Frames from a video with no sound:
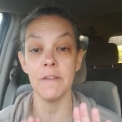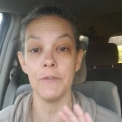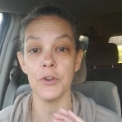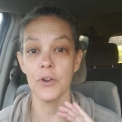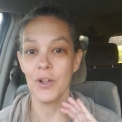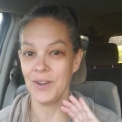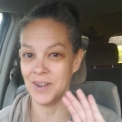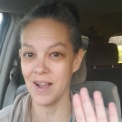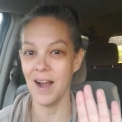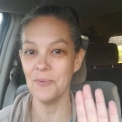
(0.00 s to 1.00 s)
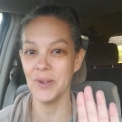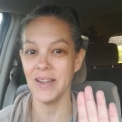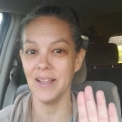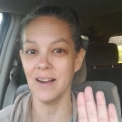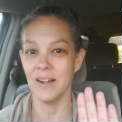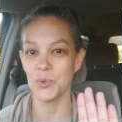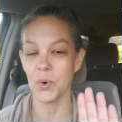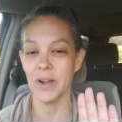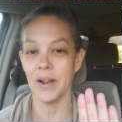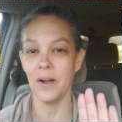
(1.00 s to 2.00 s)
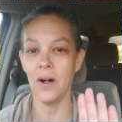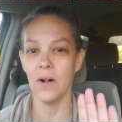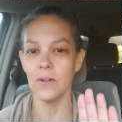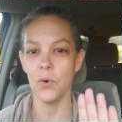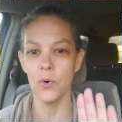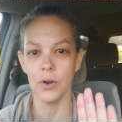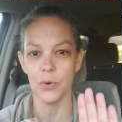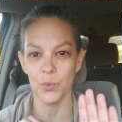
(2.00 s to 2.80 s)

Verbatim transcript: If you're not reading God's word at all, or